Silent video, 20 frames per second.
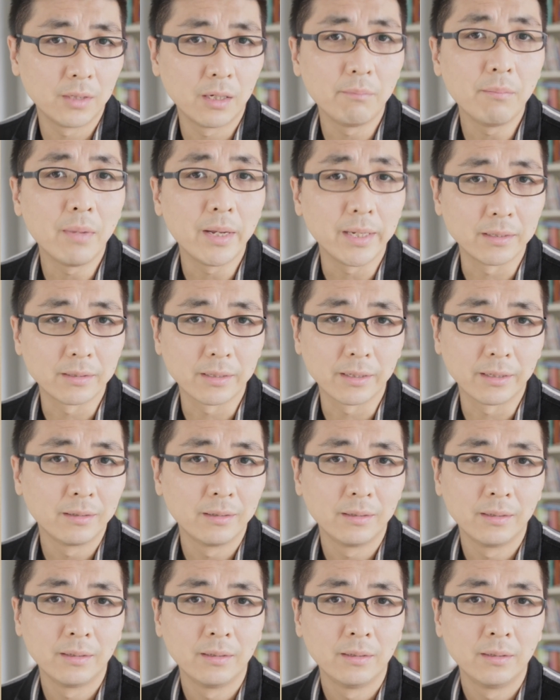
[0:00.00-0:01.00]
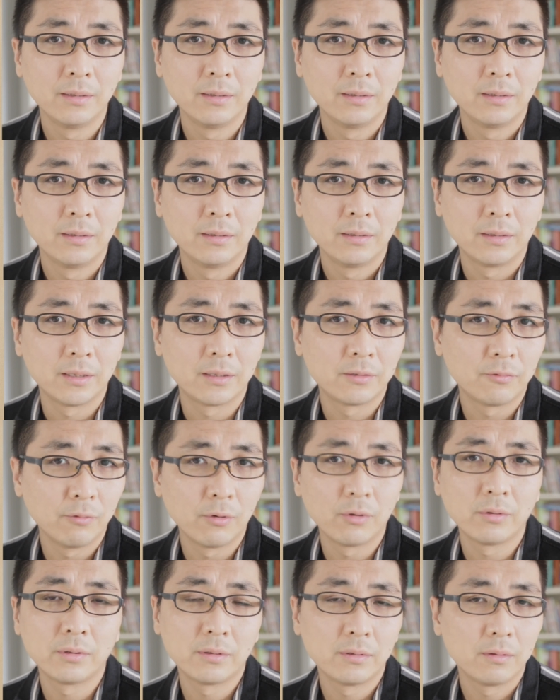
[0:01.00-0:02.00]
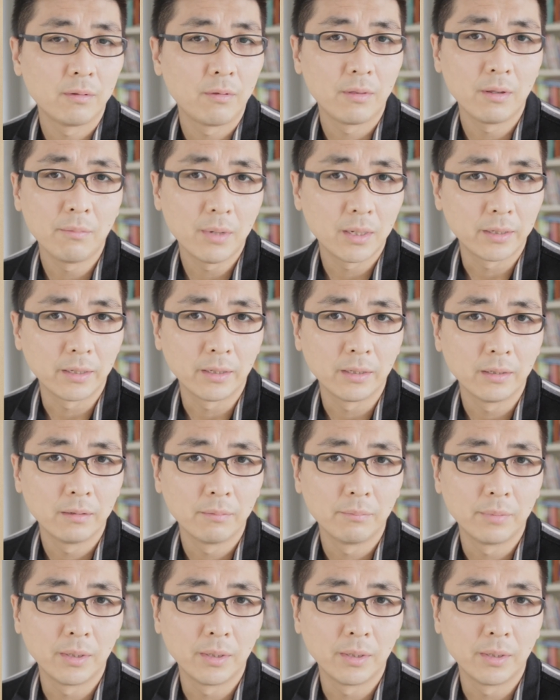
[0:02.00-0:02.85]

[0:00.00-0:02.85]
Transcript: amazing. It's worth the money.